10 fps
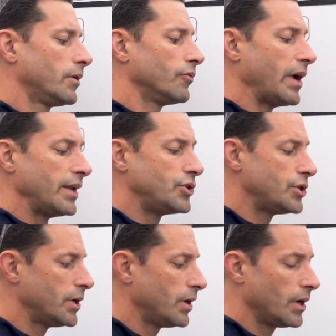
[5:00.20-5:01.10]

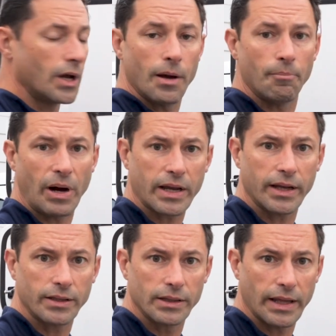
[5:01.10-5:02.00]
Wrench,
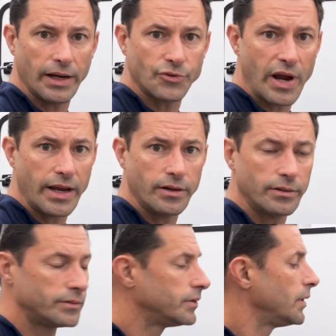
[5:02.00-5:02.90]
bucket, let it drain.
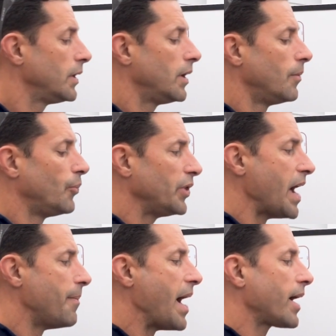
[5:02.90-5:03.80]
Put
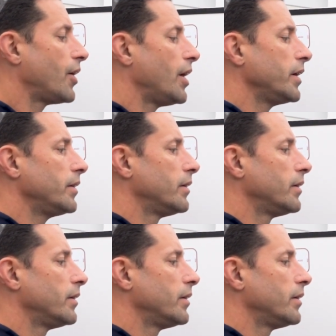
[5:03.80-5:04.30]
that back on.